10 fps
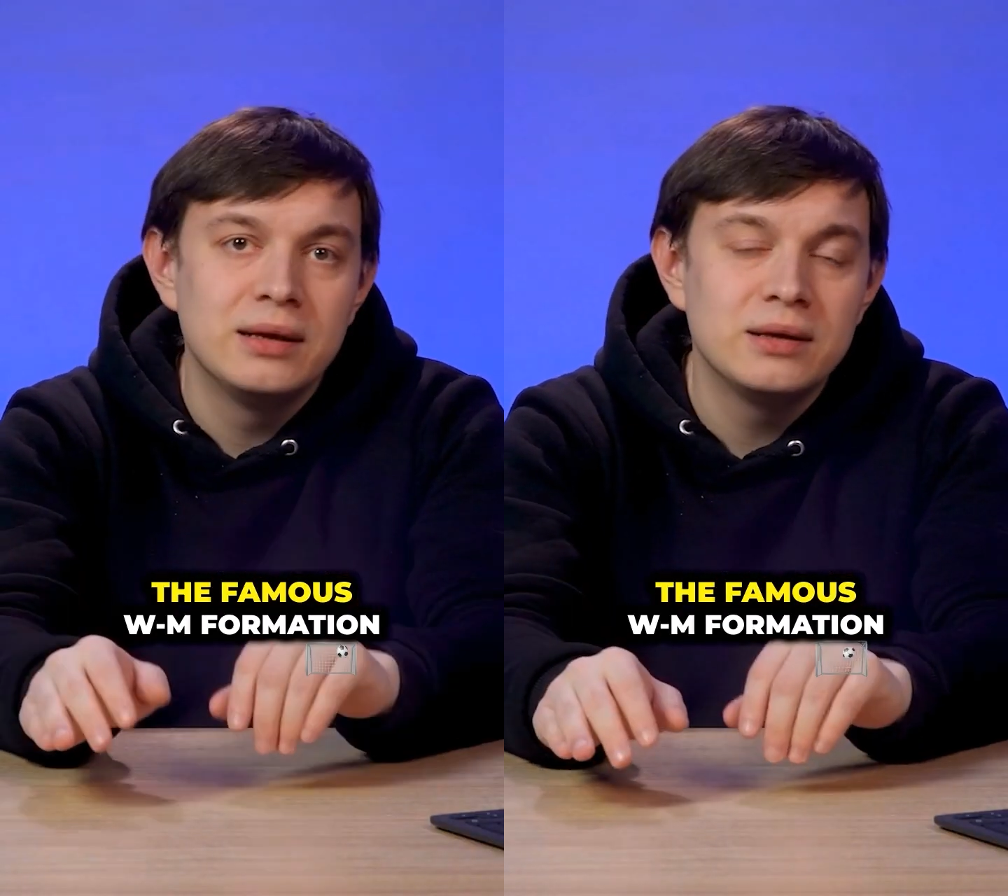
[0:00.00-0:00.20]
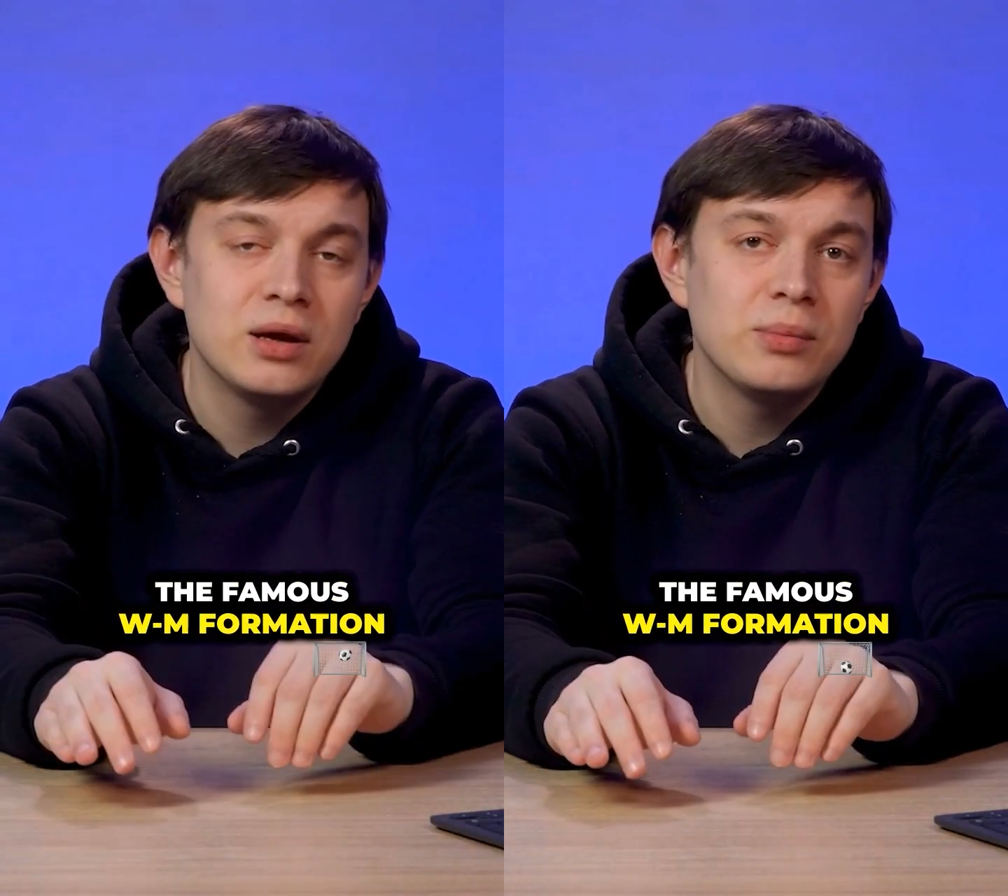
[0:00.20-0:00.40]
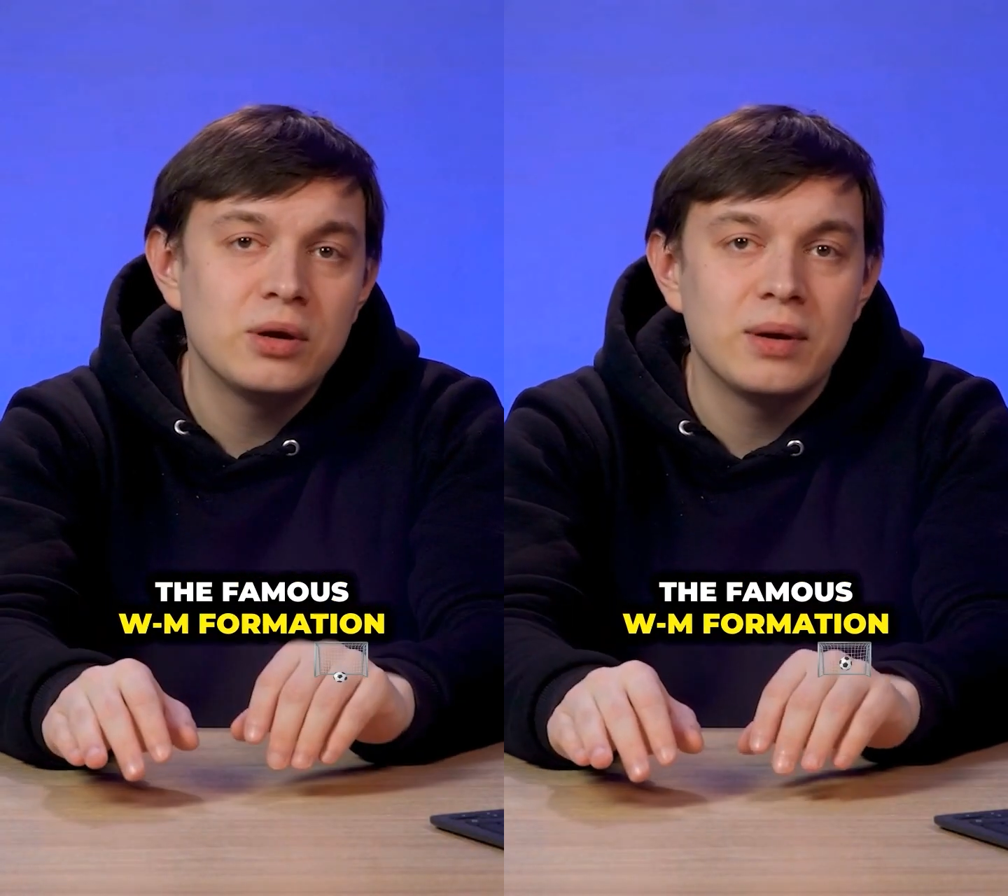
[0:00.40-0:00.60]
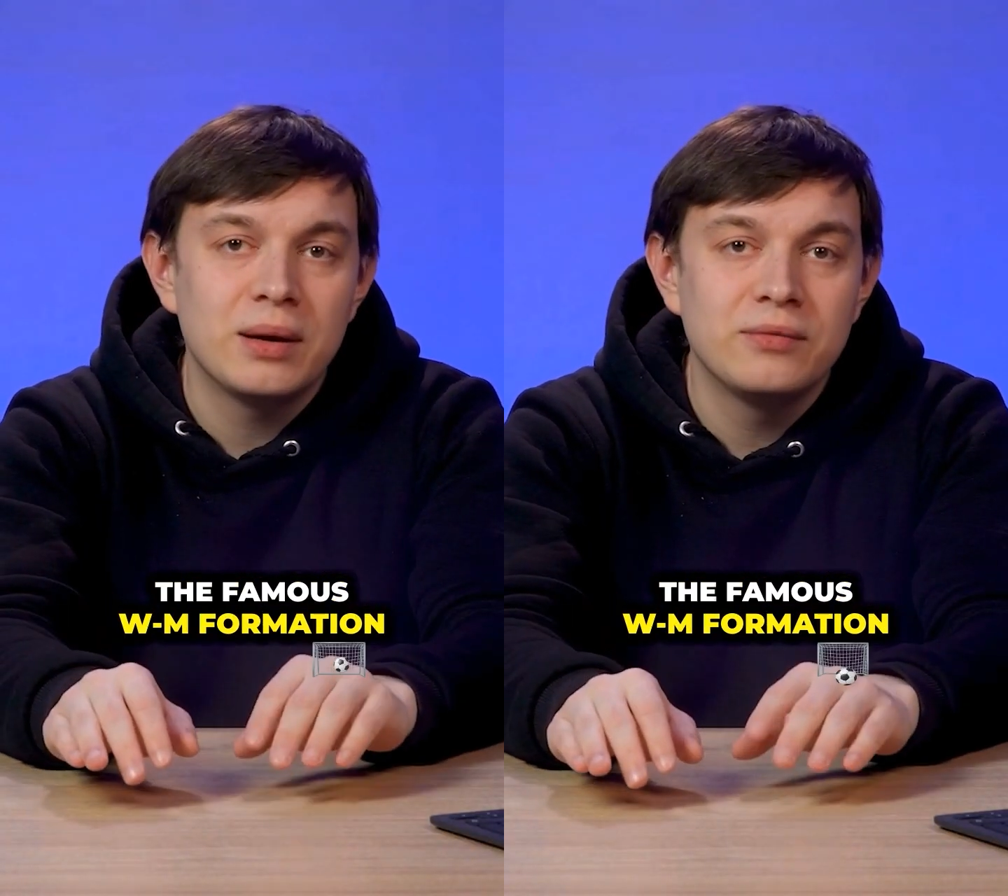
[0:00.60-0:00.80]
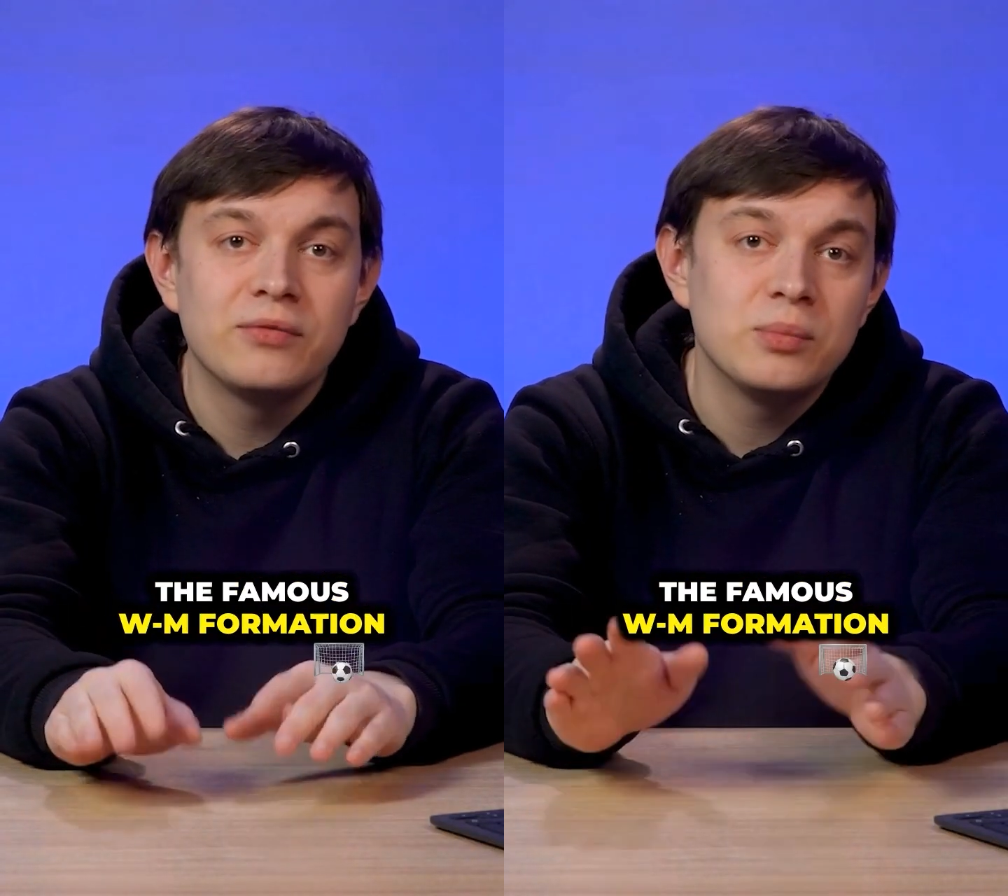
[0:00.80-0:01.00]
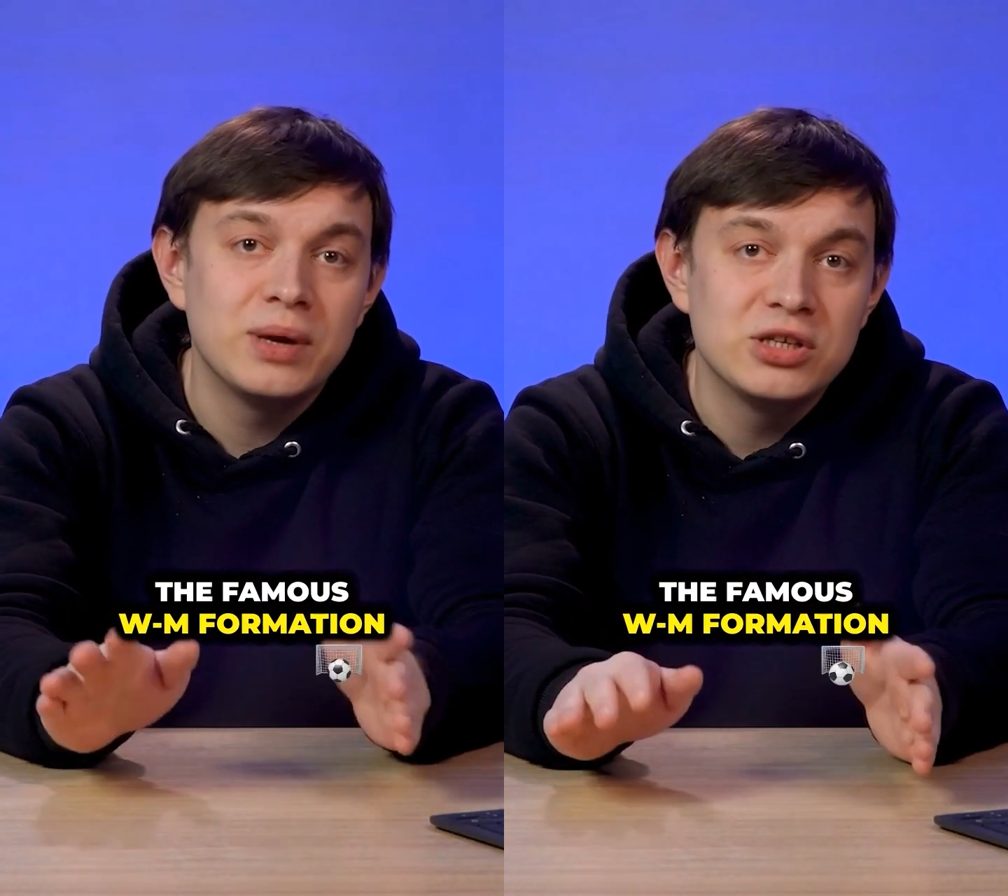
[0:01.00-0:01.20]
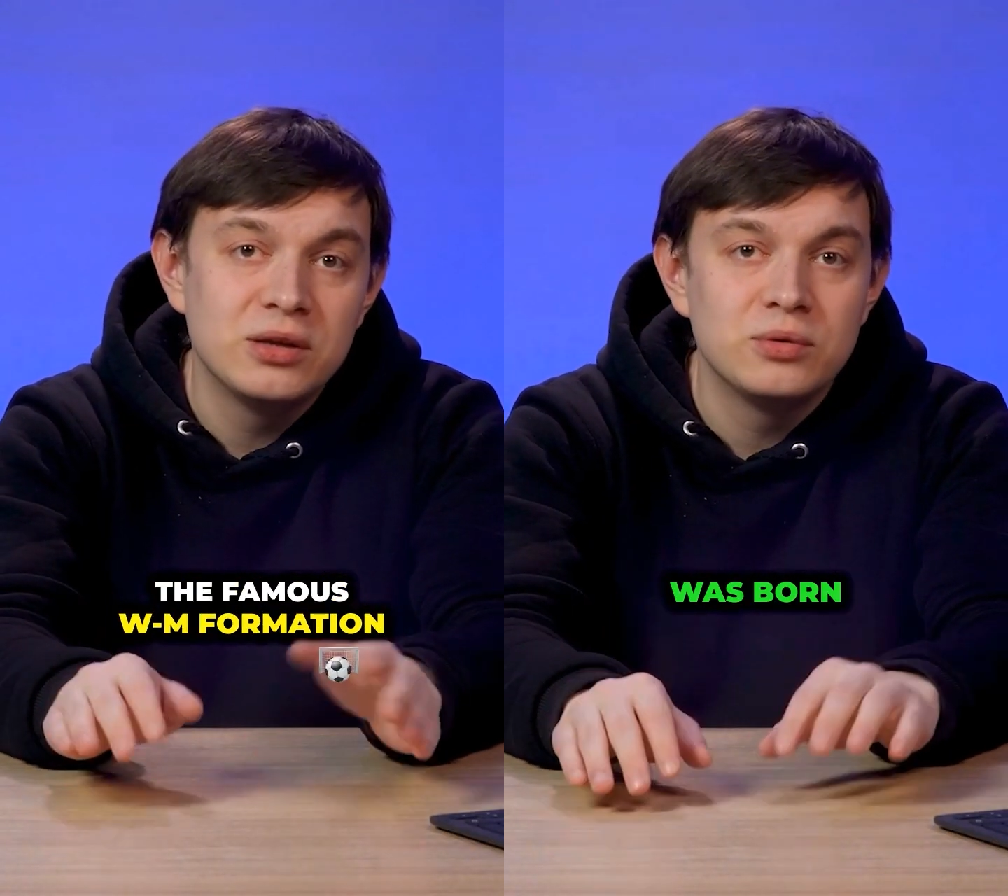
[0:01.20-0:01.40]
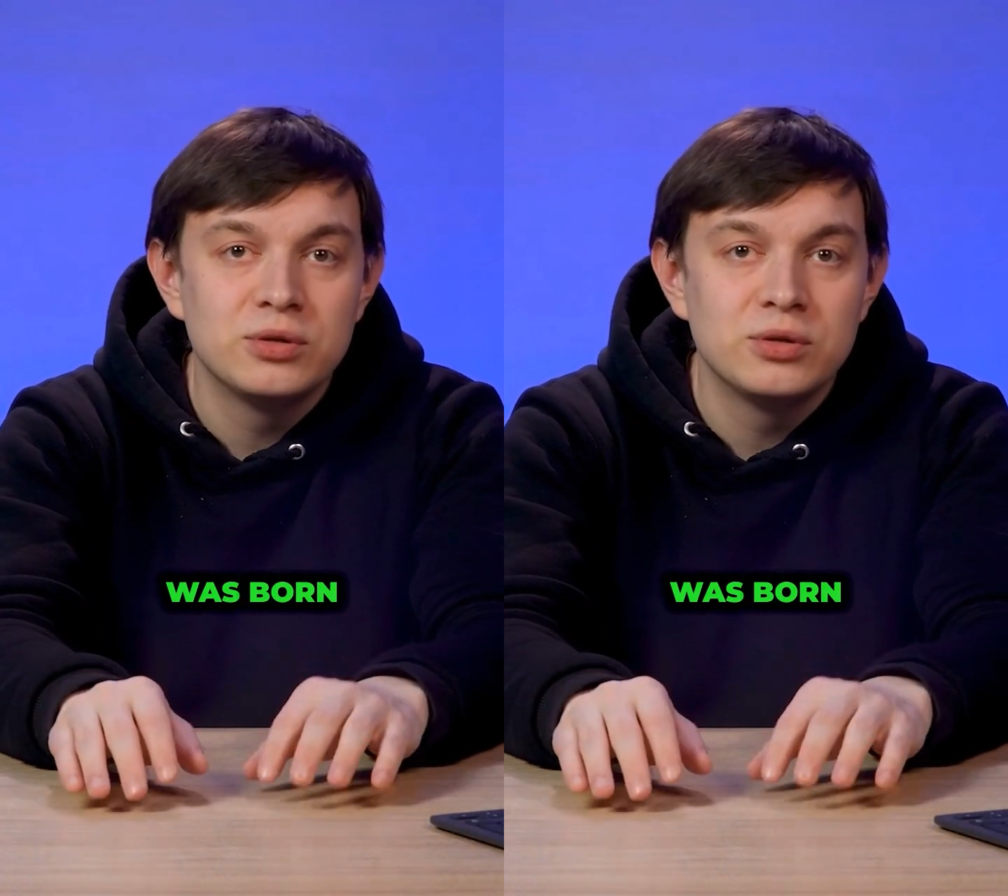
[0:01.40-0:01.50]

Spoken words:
WM formation was